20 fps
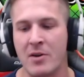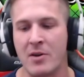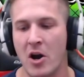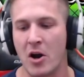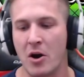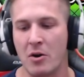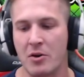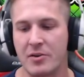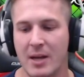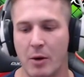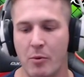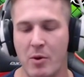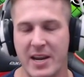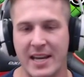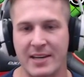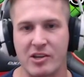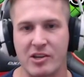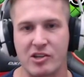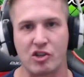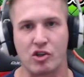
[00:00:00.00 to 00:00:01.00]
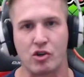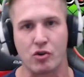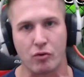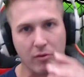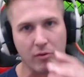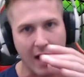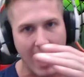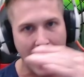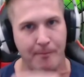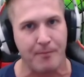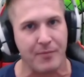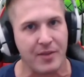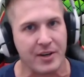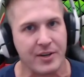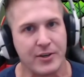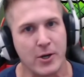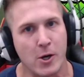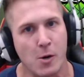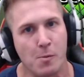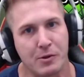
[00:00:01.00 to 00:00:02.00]
knows that we can just drop the
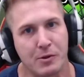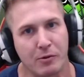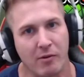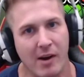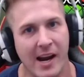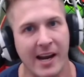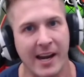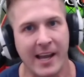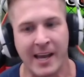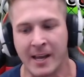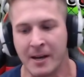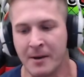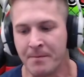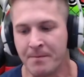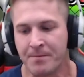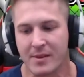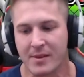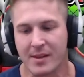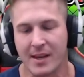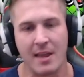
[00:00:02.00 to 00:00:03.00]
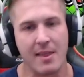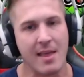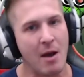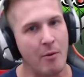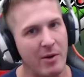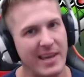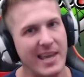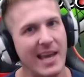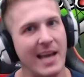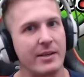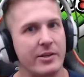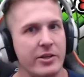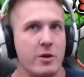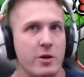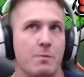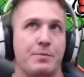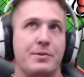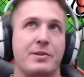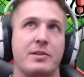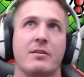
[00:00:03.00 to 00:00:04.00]
dupes right in, and then we get
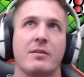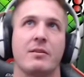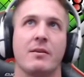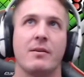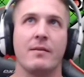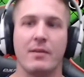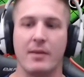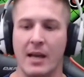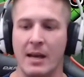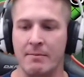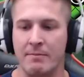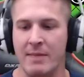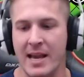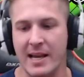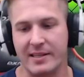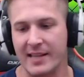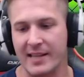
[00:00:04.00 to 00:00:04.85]
dupes. It makes